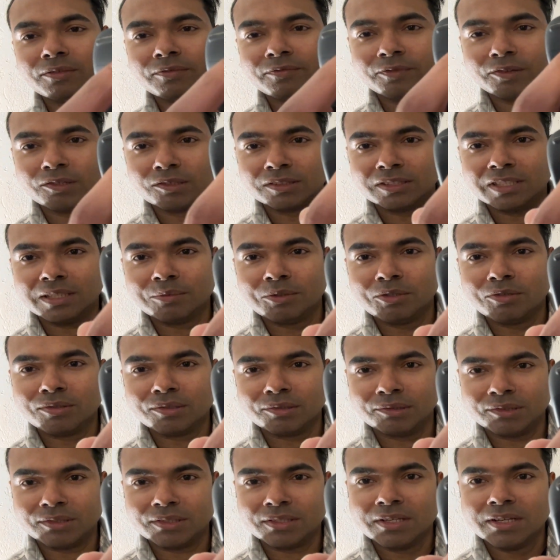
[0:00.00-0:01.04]
First time
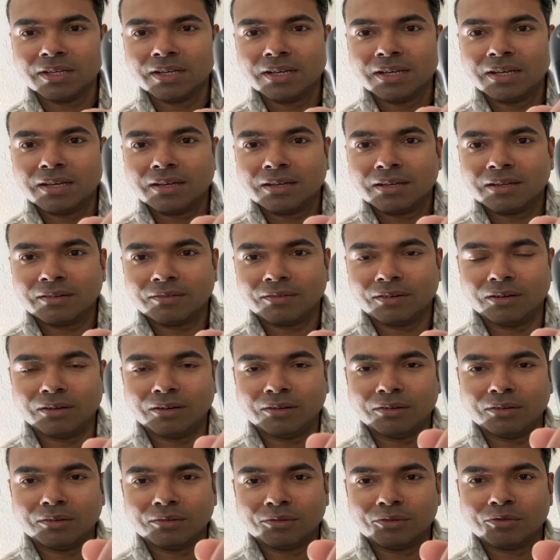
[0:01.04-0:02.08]
users
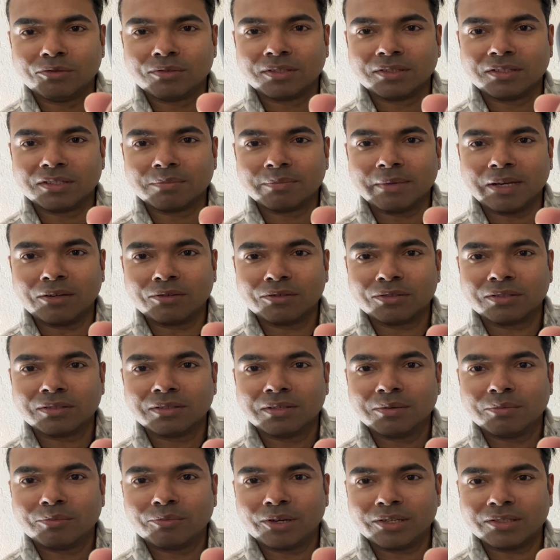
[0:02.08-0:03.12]
using this mouse,
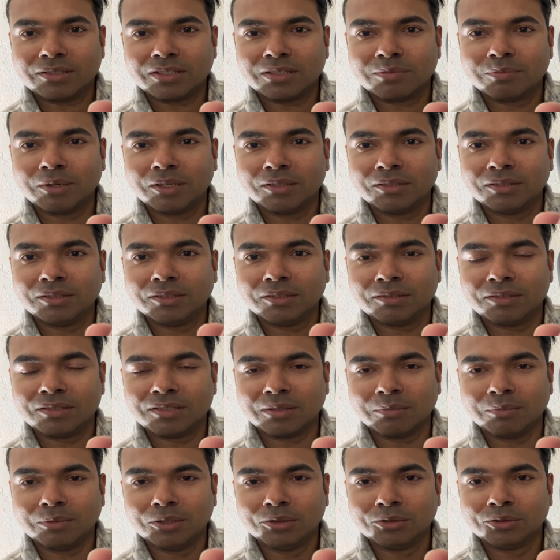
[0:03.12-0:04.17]
press this button here, this
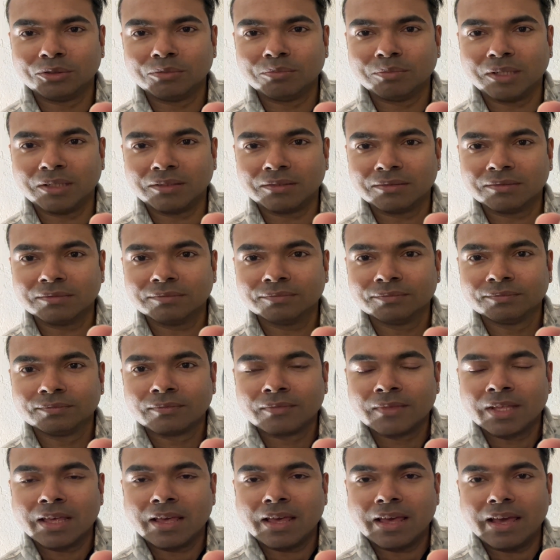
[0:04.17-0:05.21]
is a Bluetooth button,
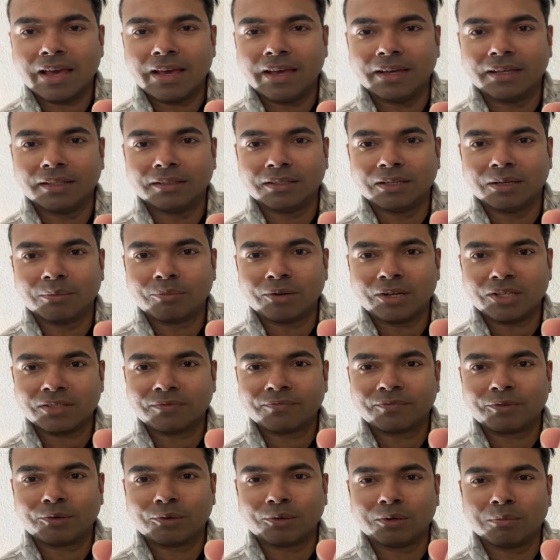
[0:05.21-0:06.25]
and press it
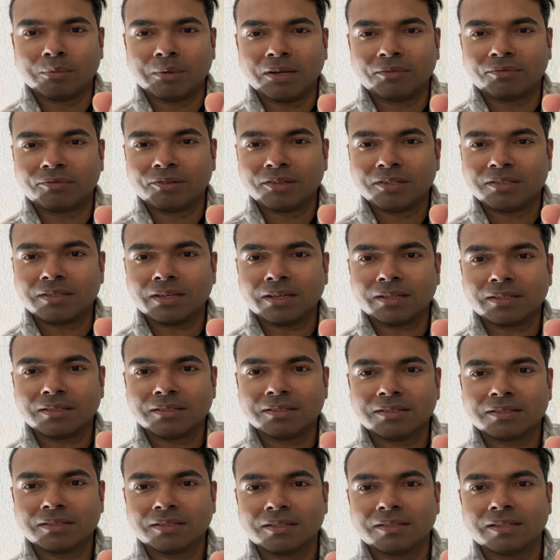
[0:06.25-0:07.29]
for about 3
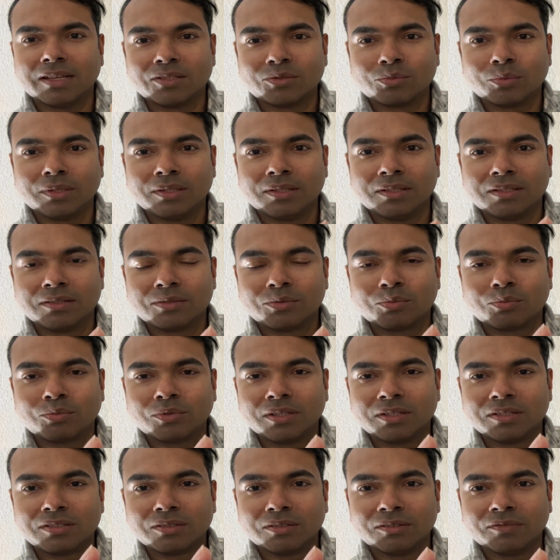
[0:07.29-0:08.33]
seconds. That's when this
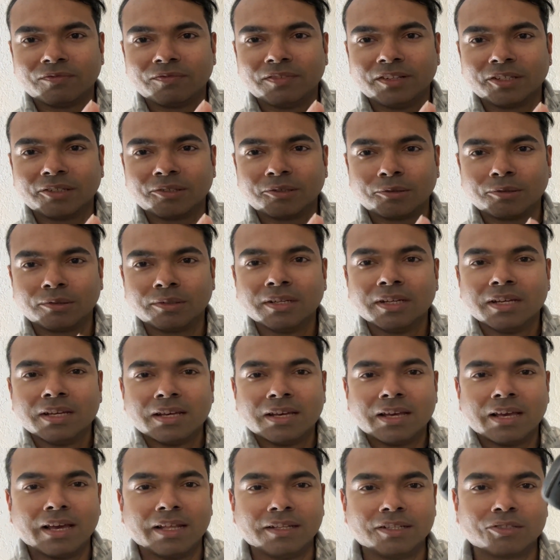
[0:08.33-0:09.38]
thing's gonna flicker
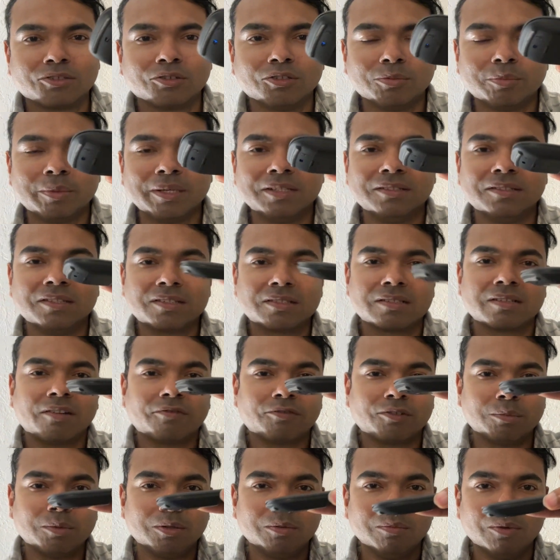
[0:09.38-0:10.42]
and it's gonna be in
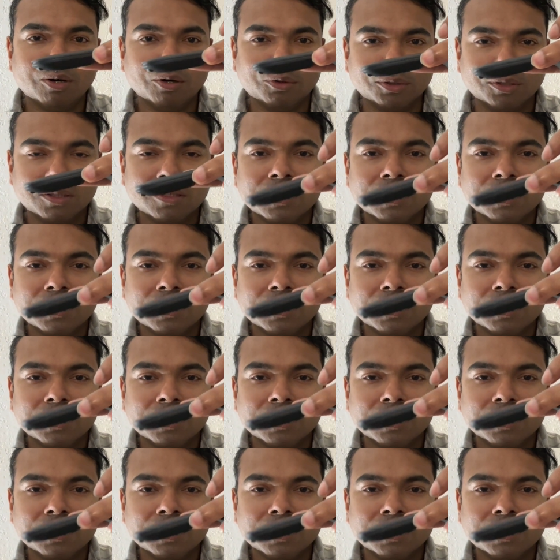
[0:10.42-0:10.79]
discoverable mode.